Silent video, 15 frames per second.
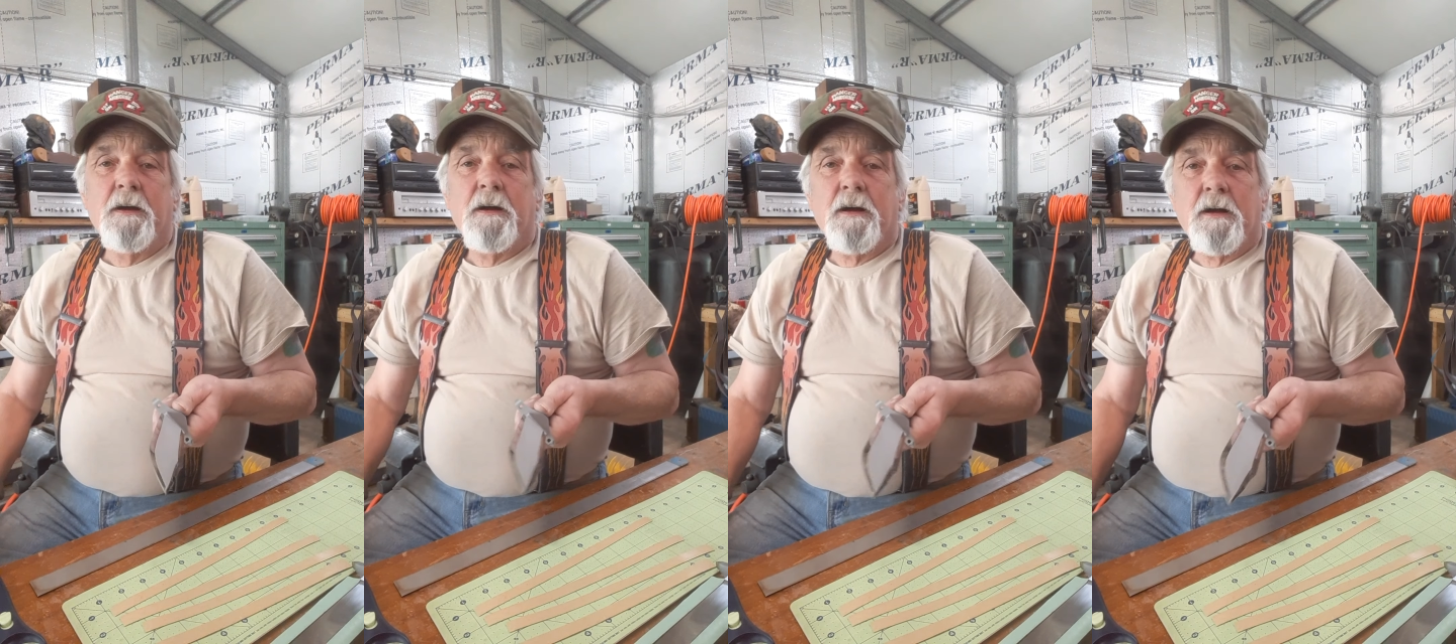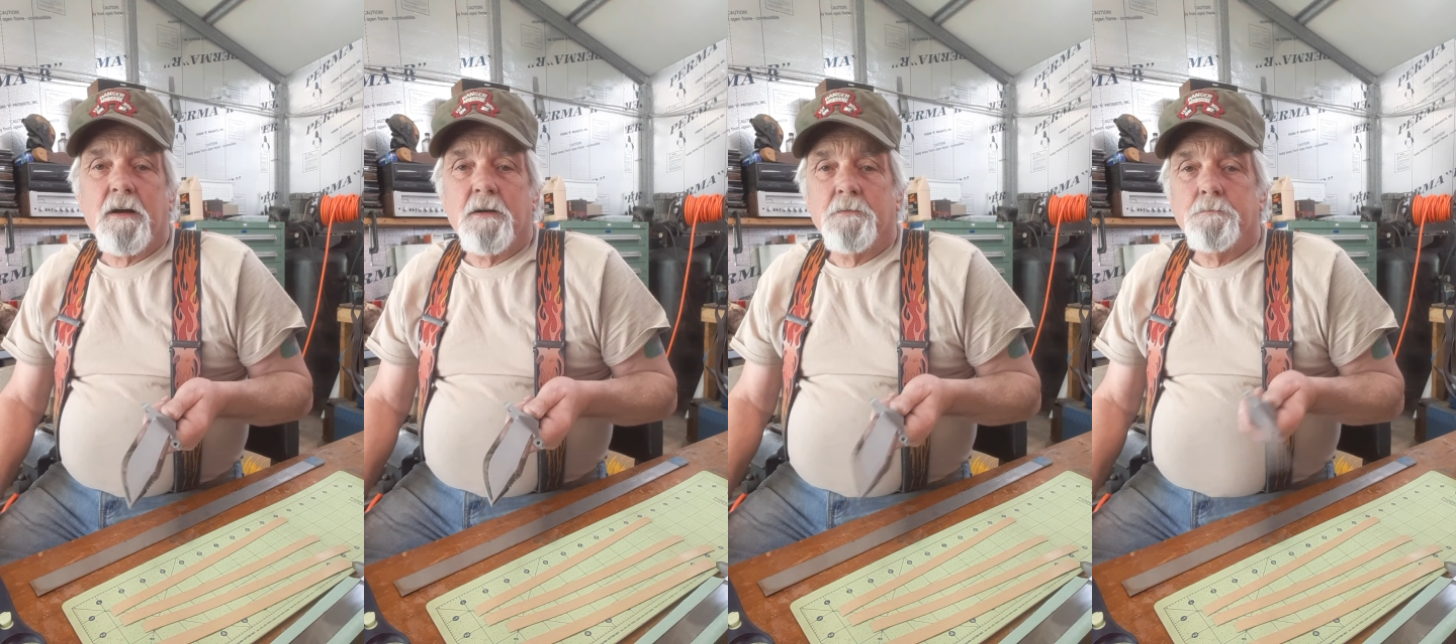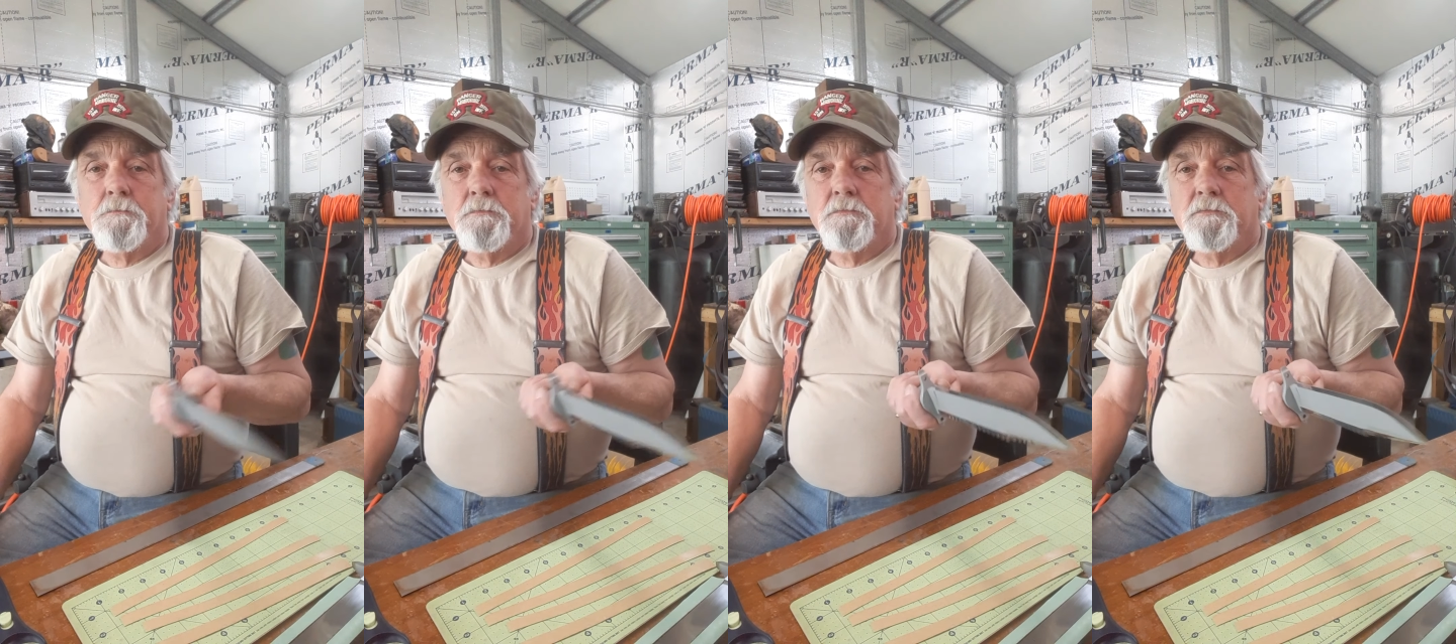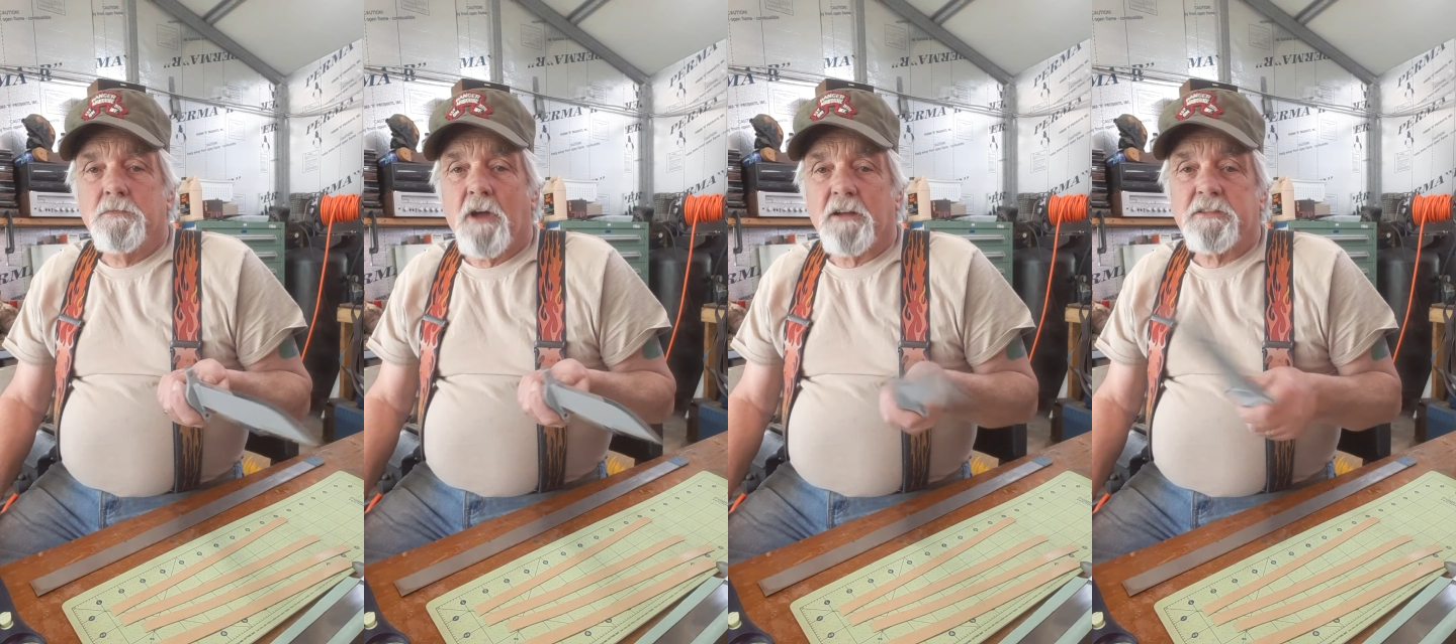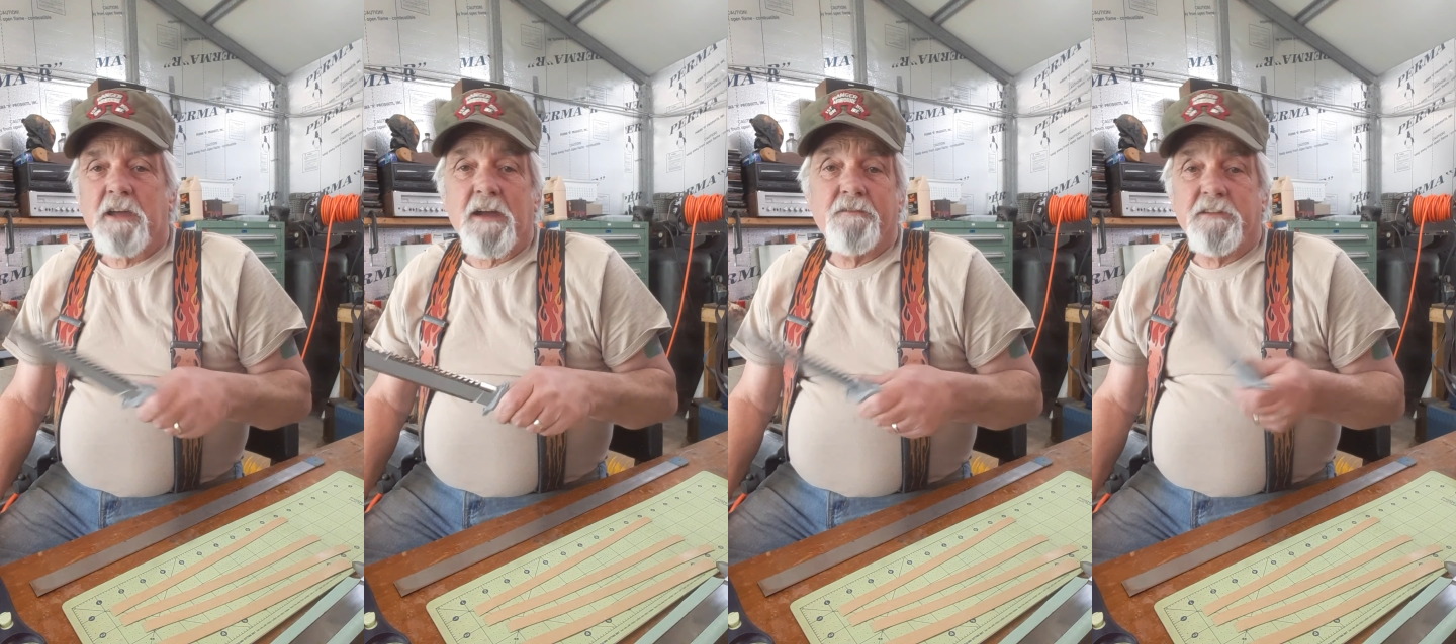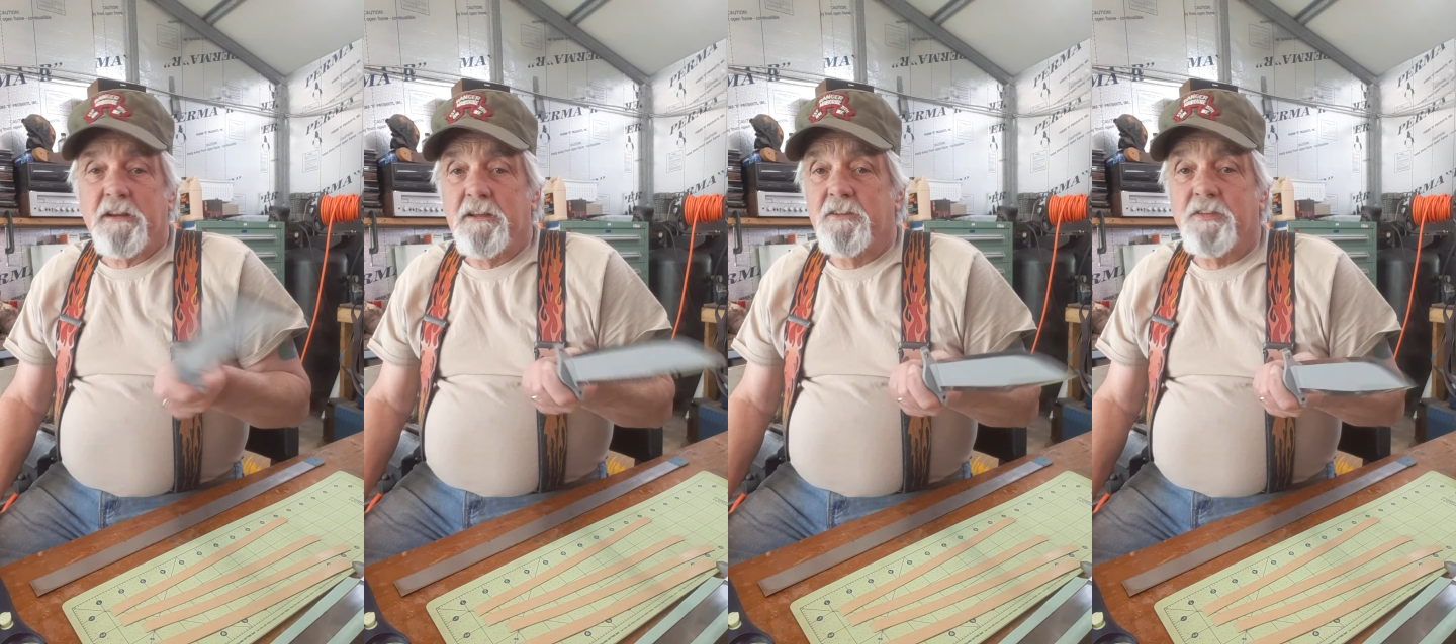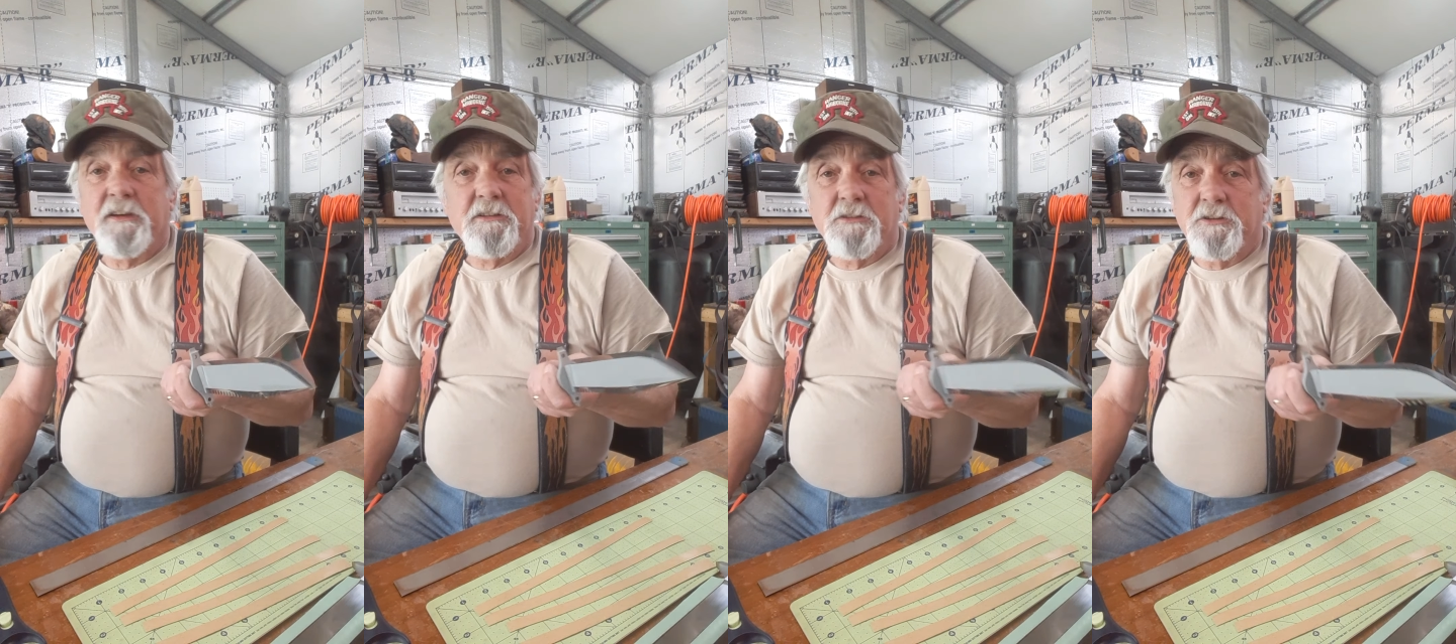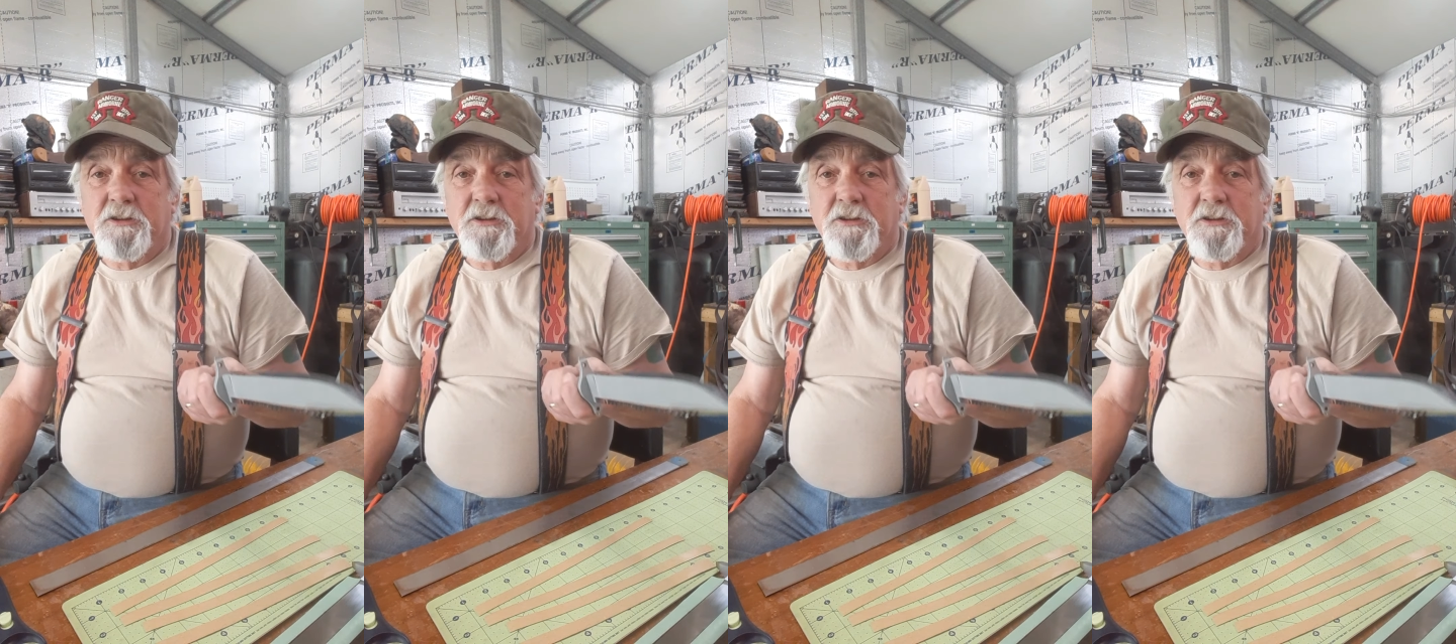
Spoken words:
Not to have anything to